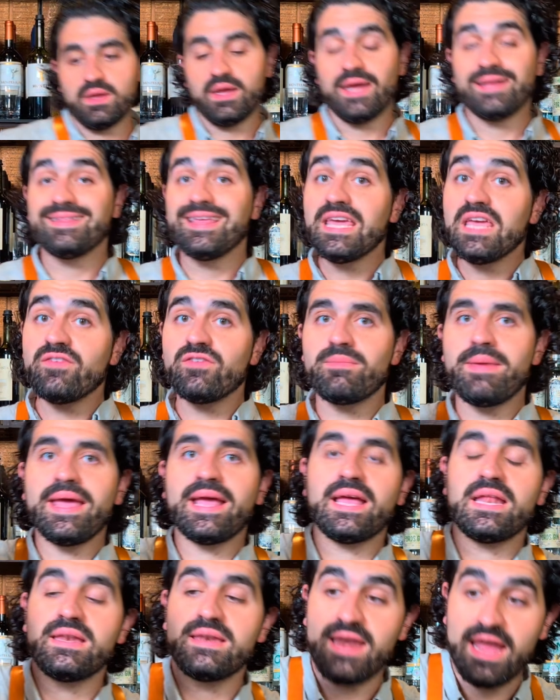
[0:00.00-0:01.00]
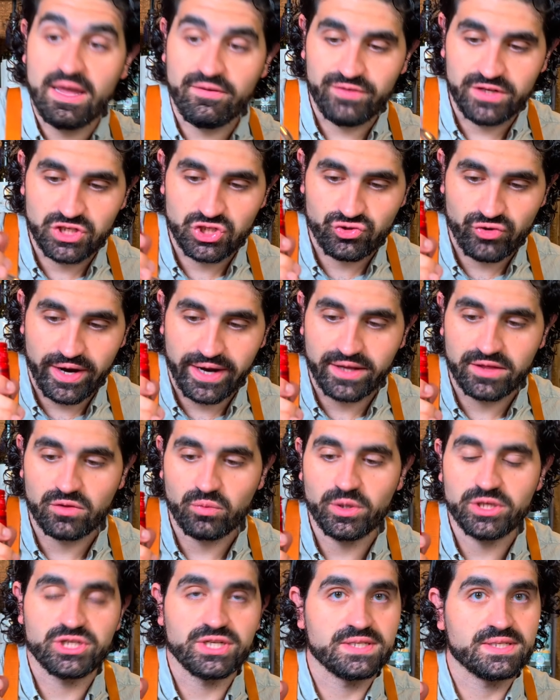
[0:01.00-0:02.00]
And they even make a Navy Strength,
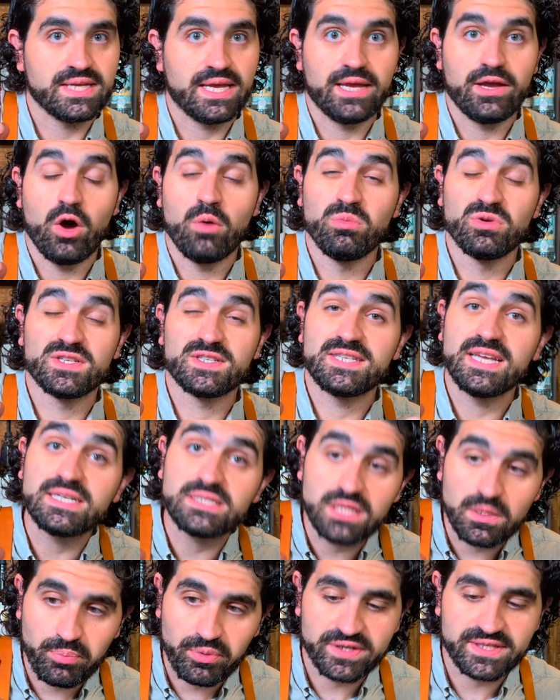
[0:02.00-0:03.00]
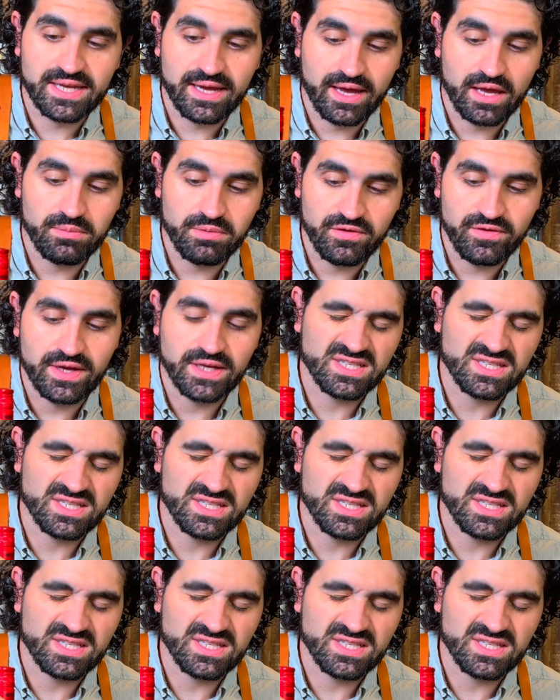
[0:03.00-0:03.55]
which is a almost 60% ABV.